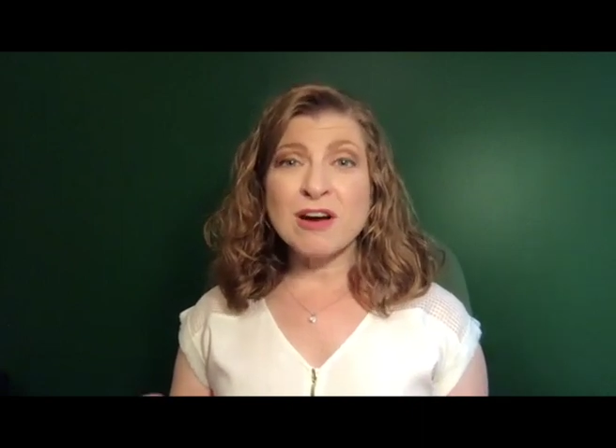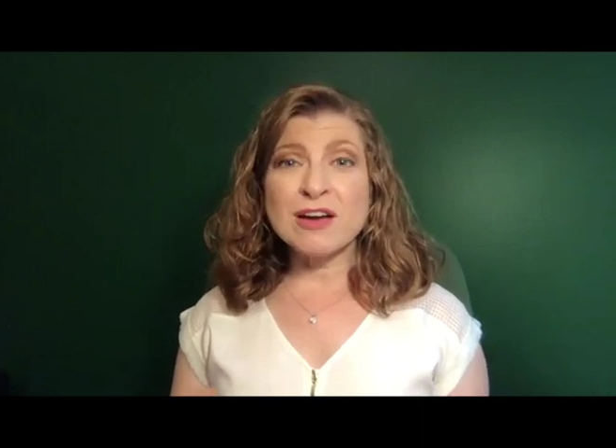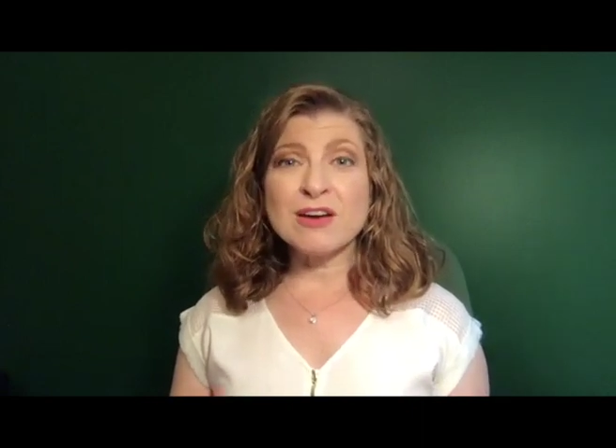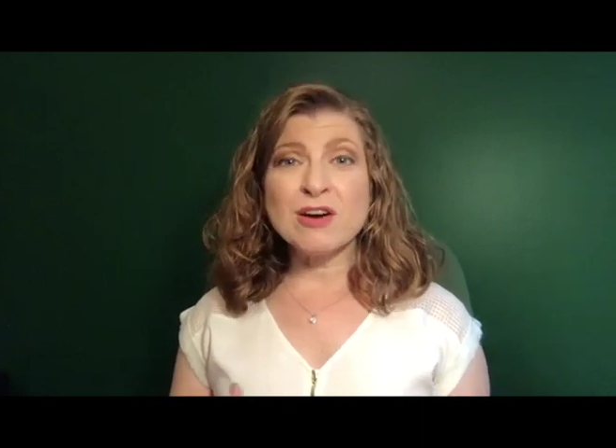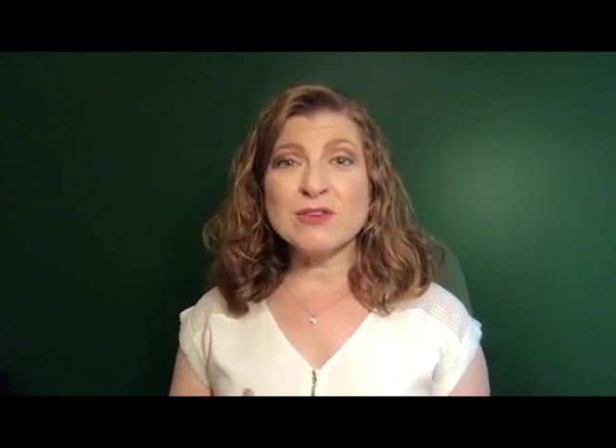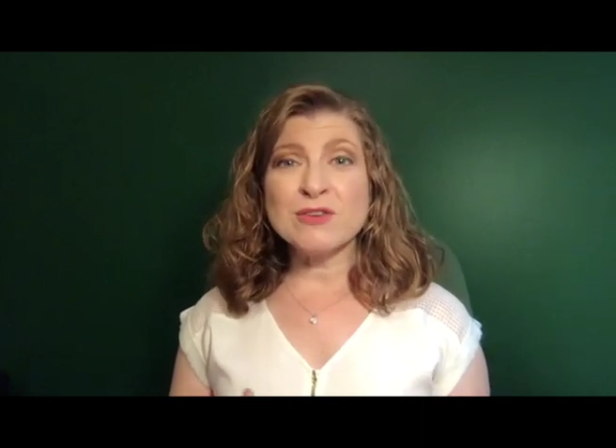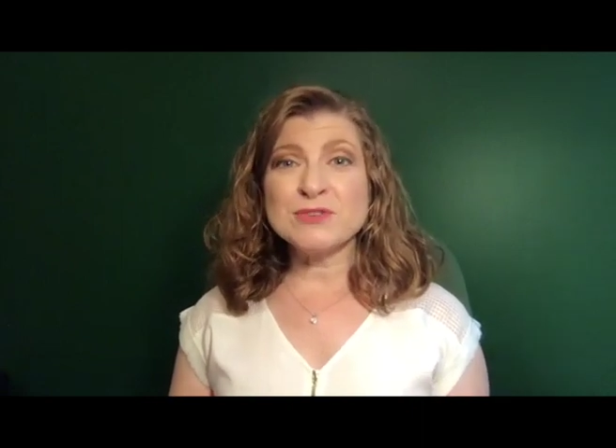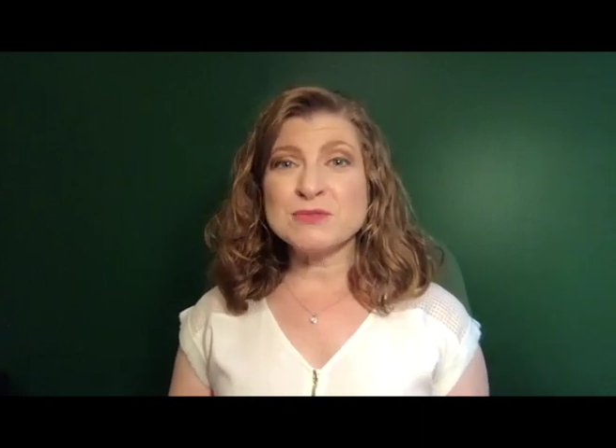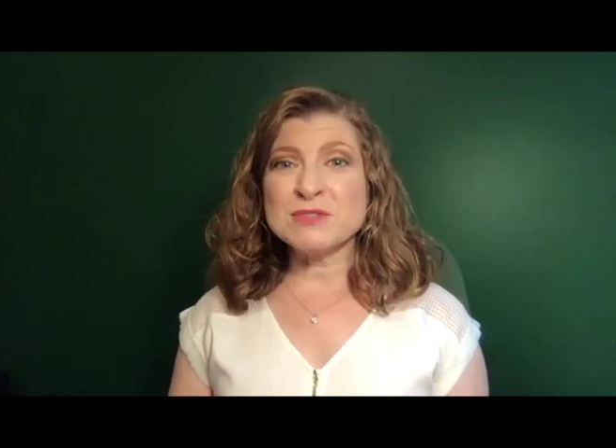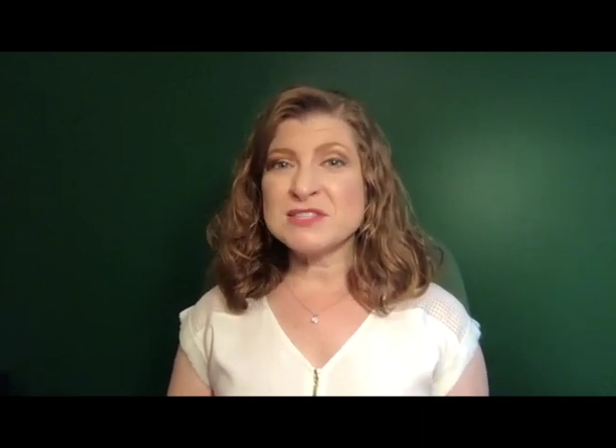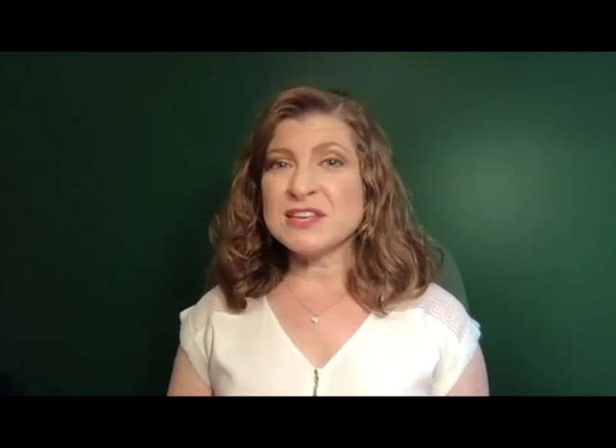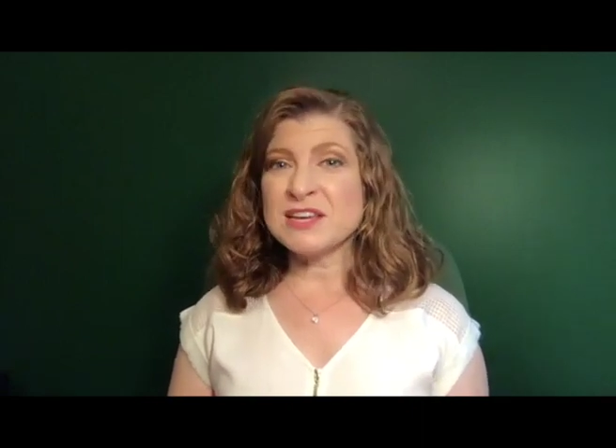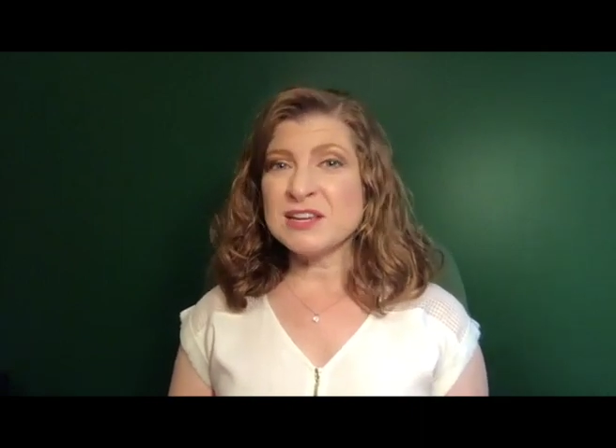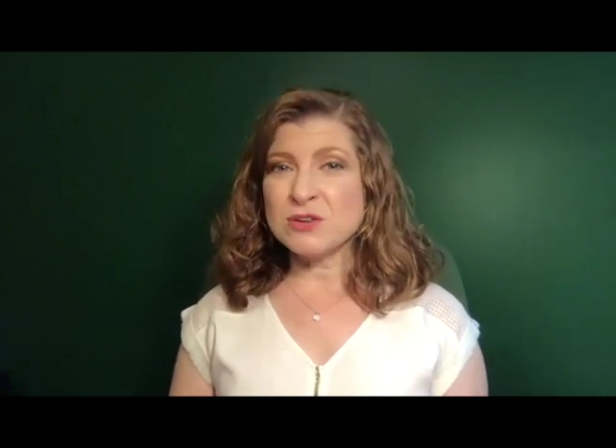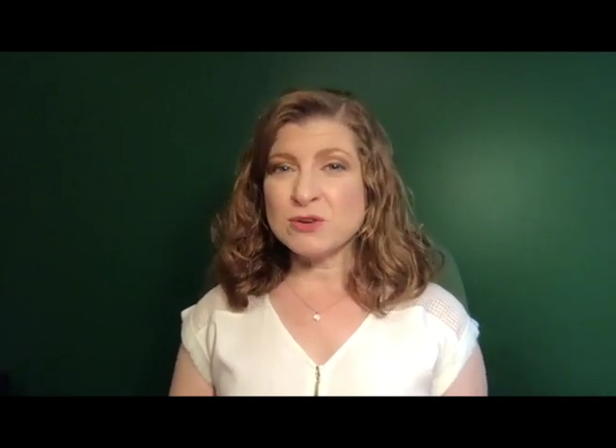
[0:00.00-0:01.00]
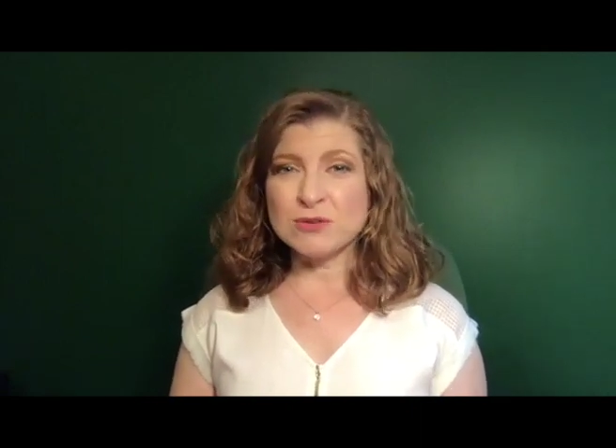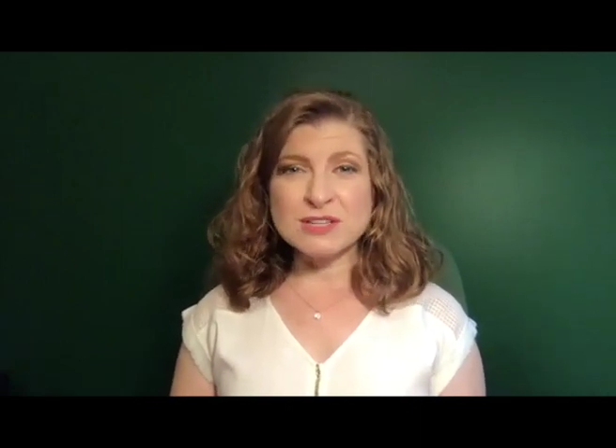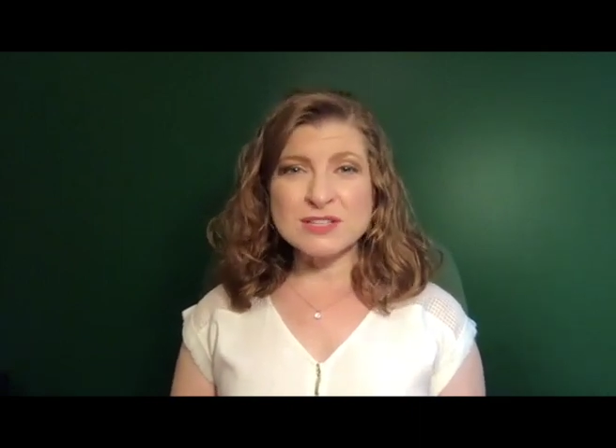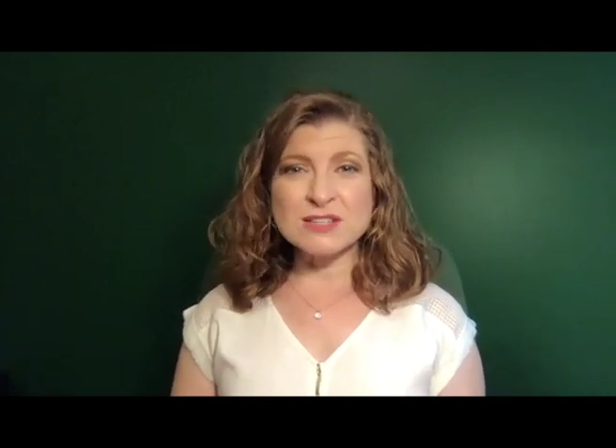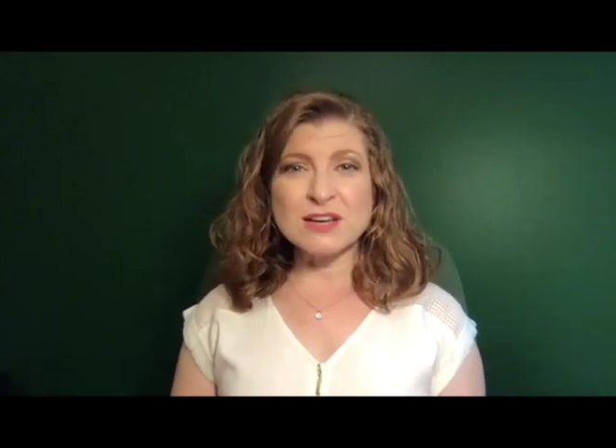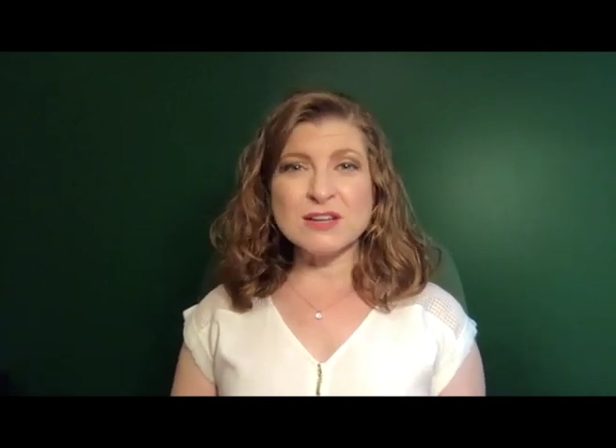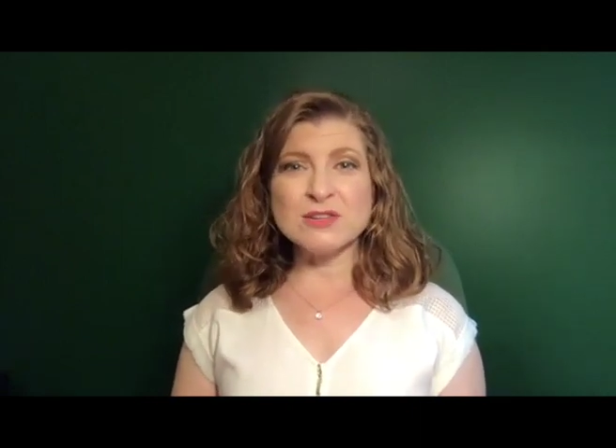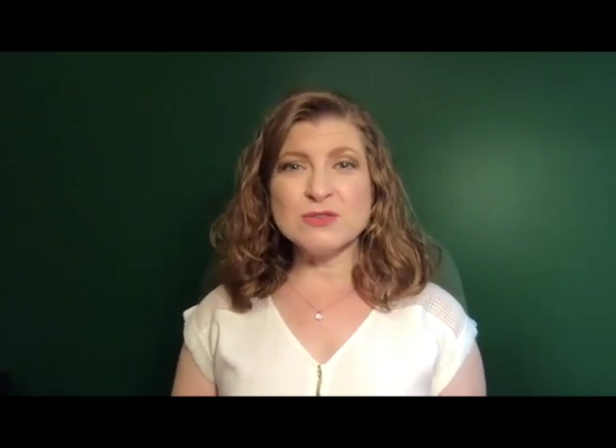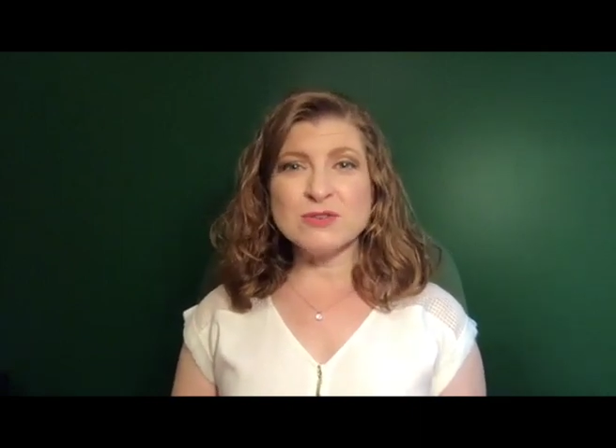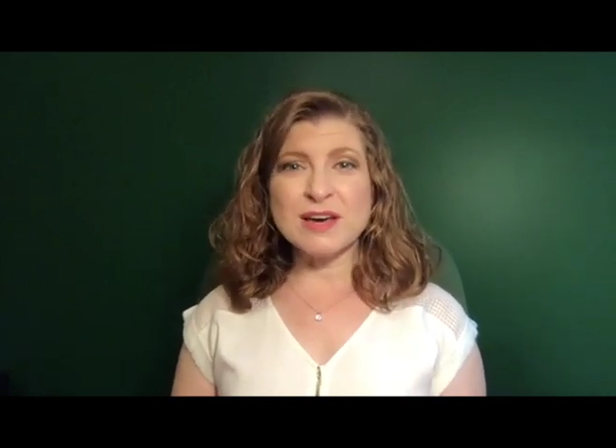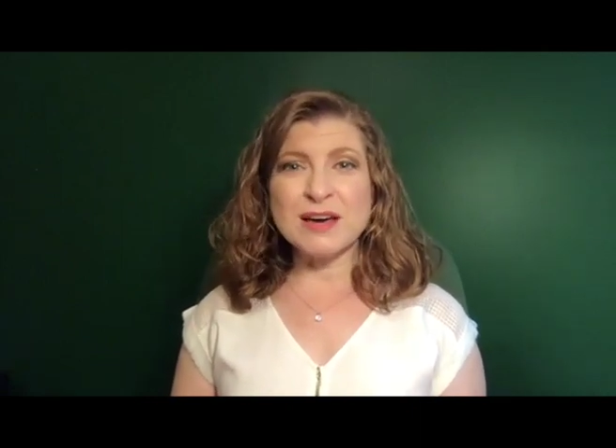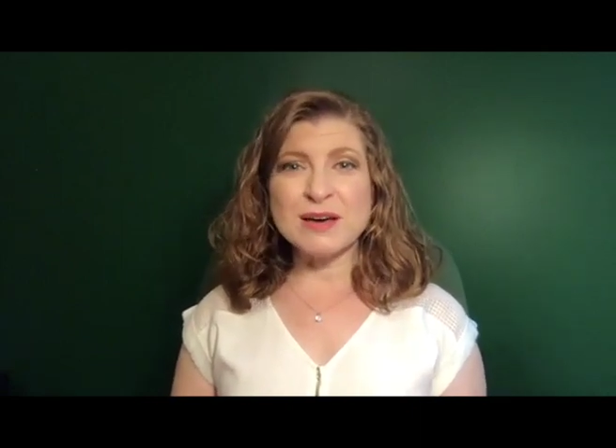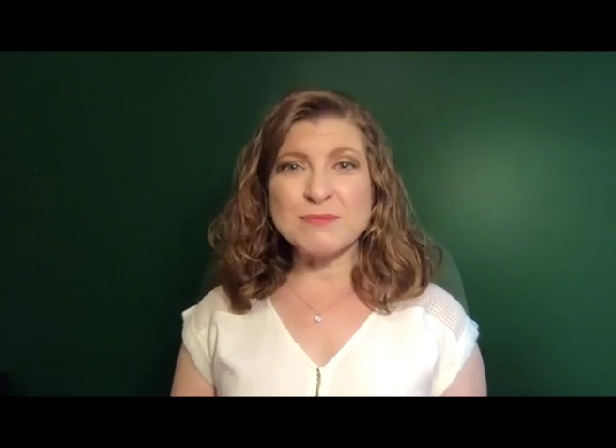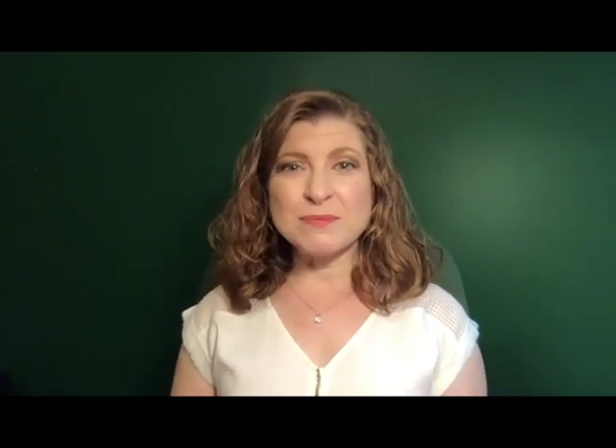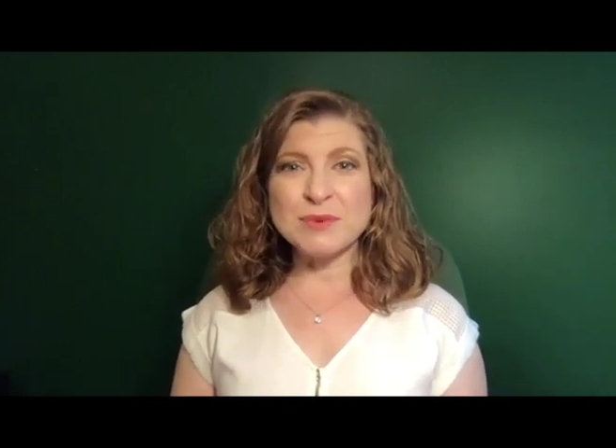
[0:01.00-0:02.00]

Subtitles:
I often would say, no, let's not do that.